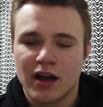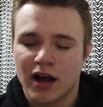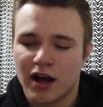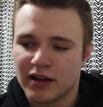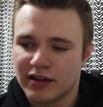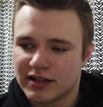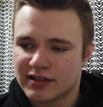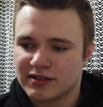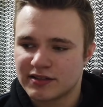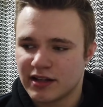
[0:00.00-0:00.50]

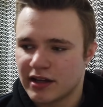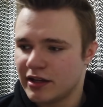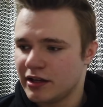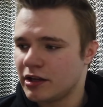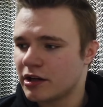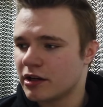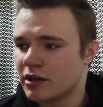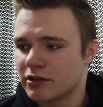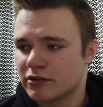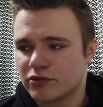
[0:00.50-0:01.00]
let's say
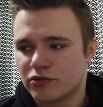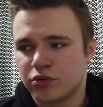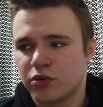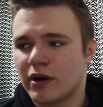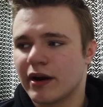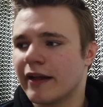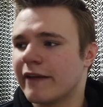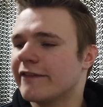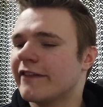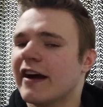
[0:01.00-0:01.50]
you're
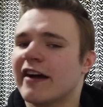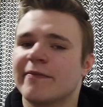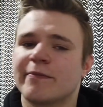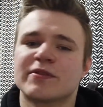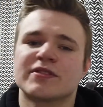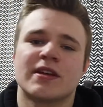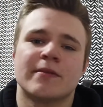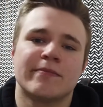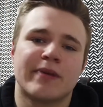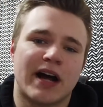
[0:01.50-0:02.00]

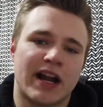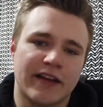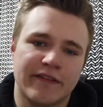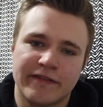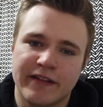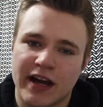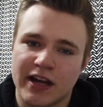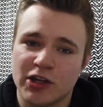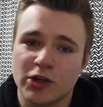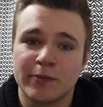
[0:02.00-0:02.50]
25% body
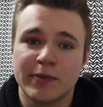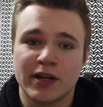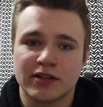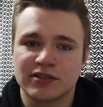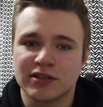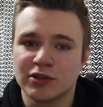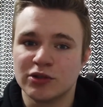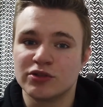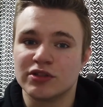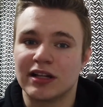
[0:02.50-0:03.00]
fat, you'll be able
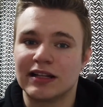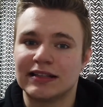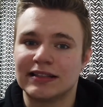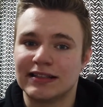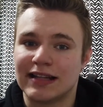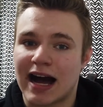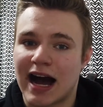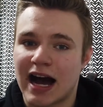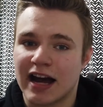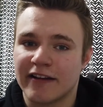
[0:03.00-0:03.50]
to lose a
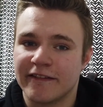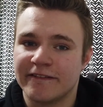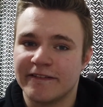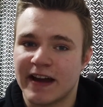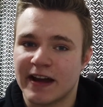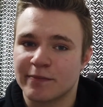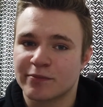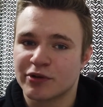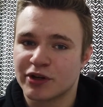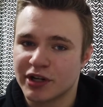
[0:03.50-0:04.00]
lot of
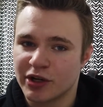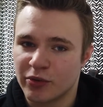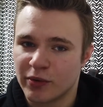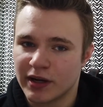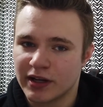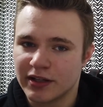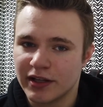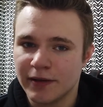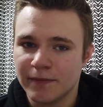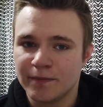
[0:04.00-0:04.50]
fat pretty
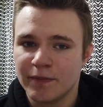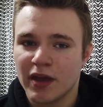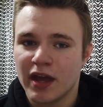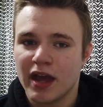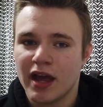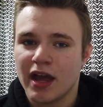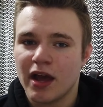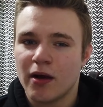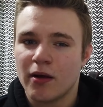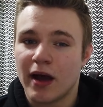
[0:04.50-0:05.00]
quickly,
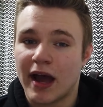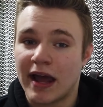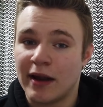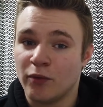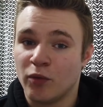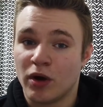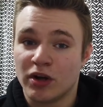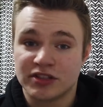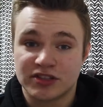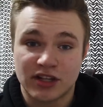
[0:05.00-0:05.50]

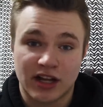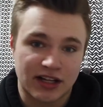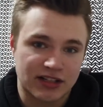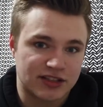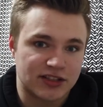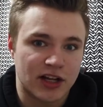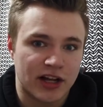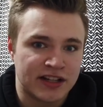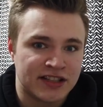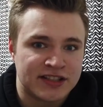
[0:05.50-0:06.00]
and
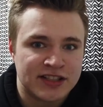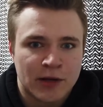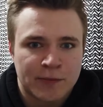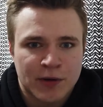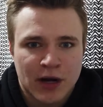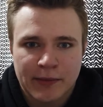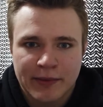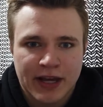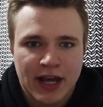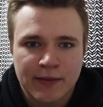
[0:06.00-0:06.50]
still
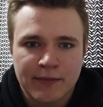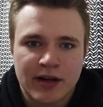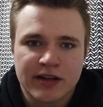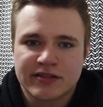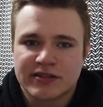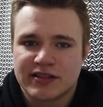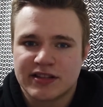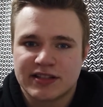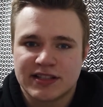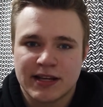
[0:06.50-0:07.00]
probably gain
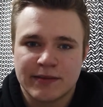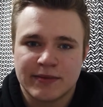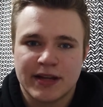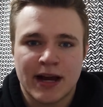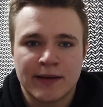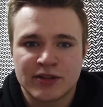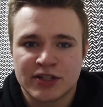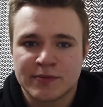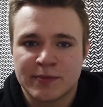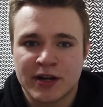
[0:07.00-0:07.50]
muscle at the same
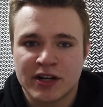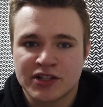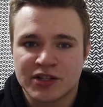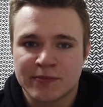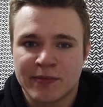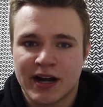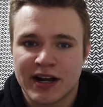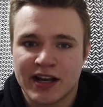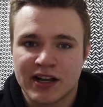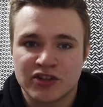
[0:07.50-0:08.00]
time, just because
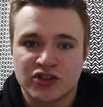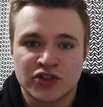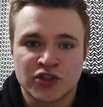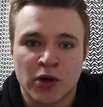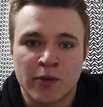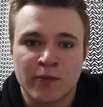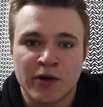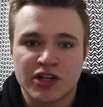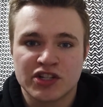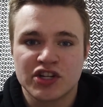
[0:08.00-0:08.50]
your body has
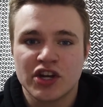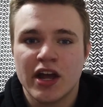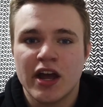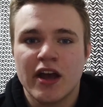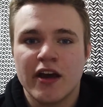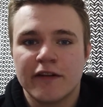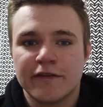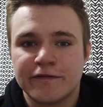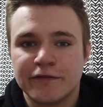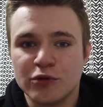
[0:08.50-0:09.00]
so much
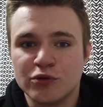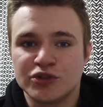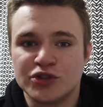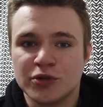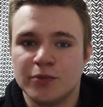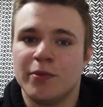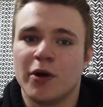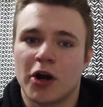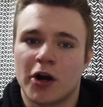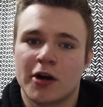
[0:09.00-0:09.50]
food
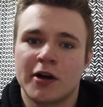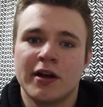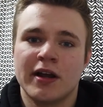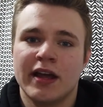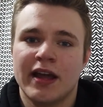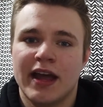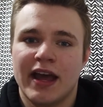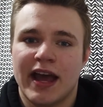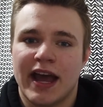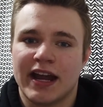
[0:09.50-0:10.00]
to burn
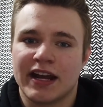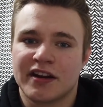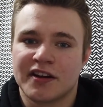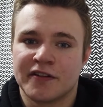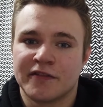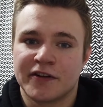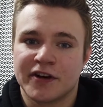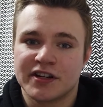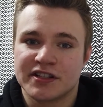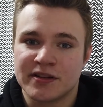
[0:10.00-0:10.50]
and
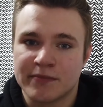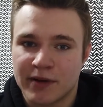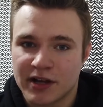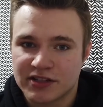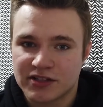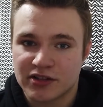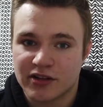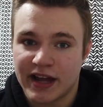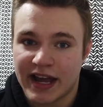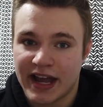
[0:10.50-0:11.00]
convert it to
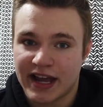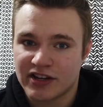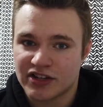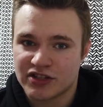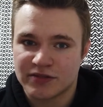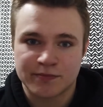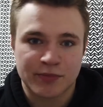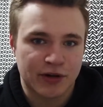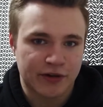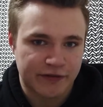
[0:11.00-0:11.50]
muscle and
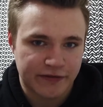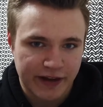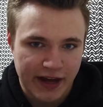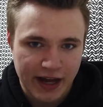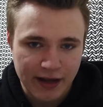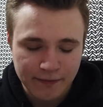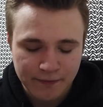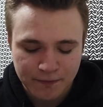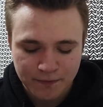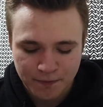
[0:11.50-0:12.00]
just burn
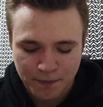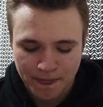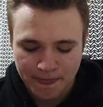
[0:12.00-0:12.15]
fat.